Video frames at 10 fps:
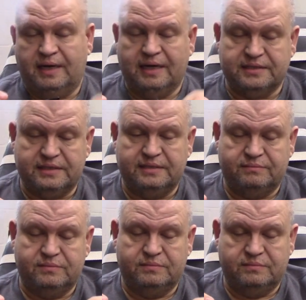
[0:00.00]
I actually
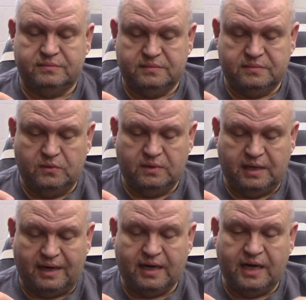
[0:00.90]

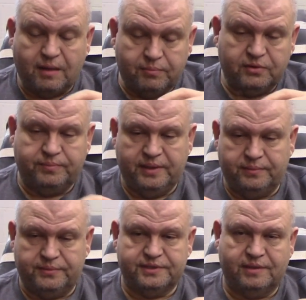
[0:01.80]
got a couple of
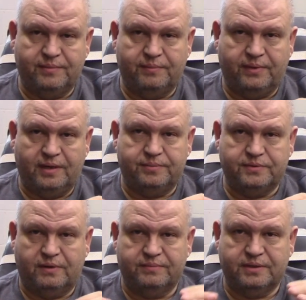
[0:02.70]
people to send me
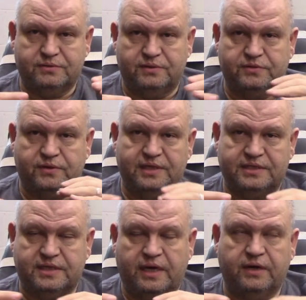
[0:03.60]
pipes so i'm sort of trying to
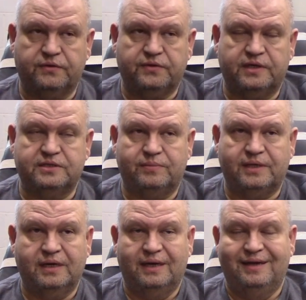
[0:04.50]
stagger things a
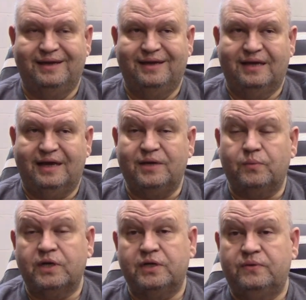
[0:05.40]
bit i didn't
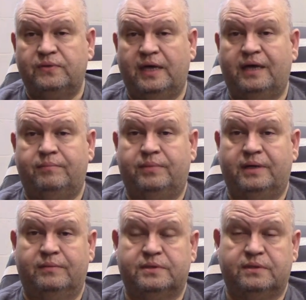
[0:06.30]
want to do that but
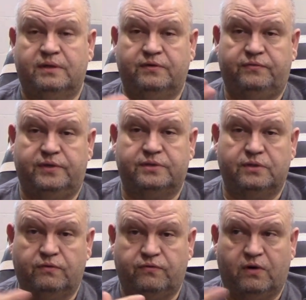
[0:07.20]
i was starting to feel
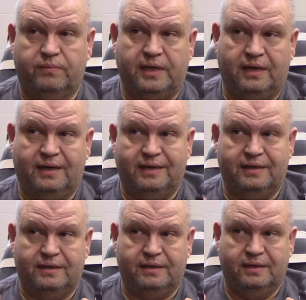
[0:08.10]
so far
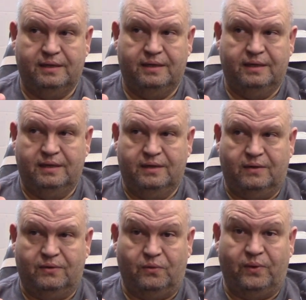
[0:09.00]
behind
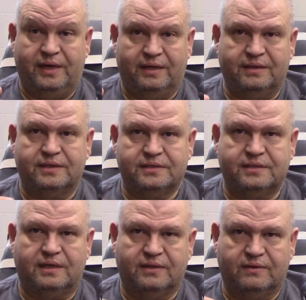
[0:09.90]
on the waiting list
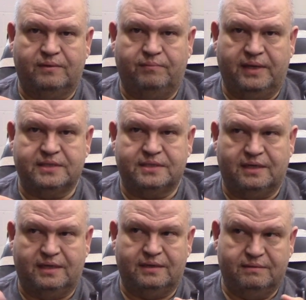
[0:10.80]
that i thought it best that
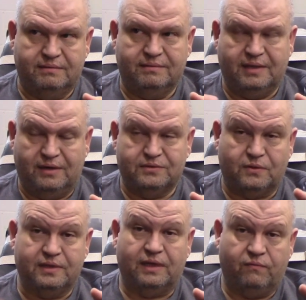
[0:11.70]
i you know,
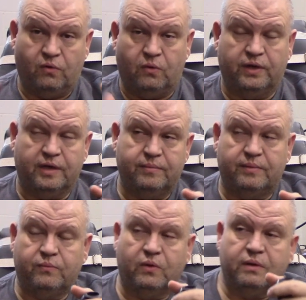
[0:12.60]
start that rolling a
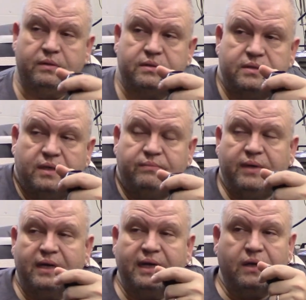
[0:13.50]
bit more. So,
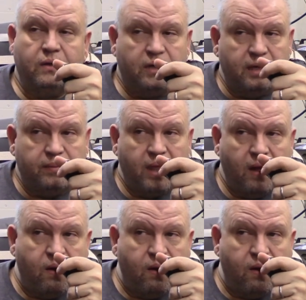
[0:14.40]
but I'll get caught up.